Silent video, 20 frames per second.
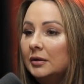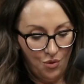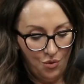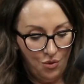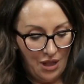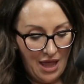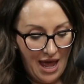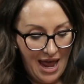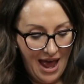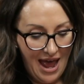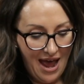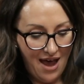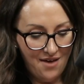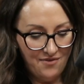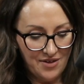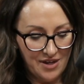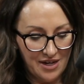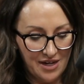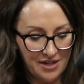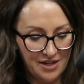Well, I
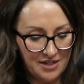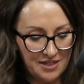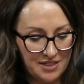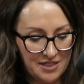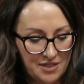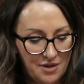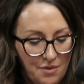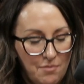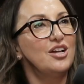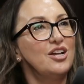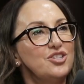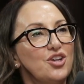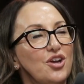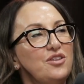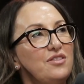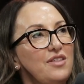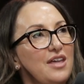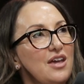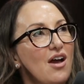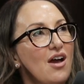
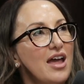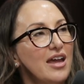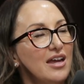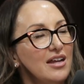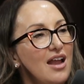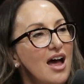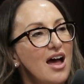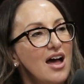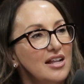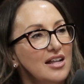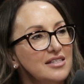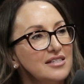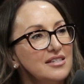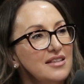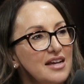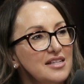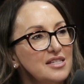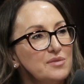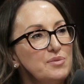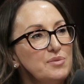don't think I can answer
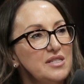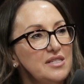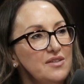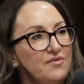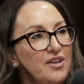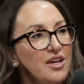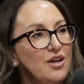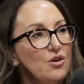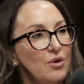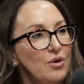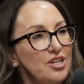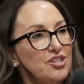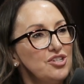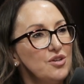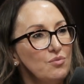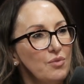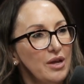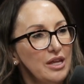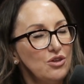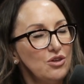that specific
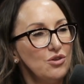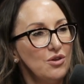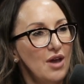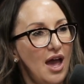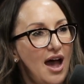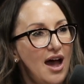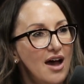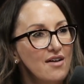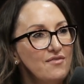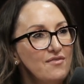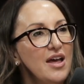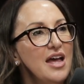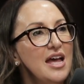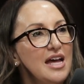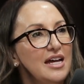question when you have,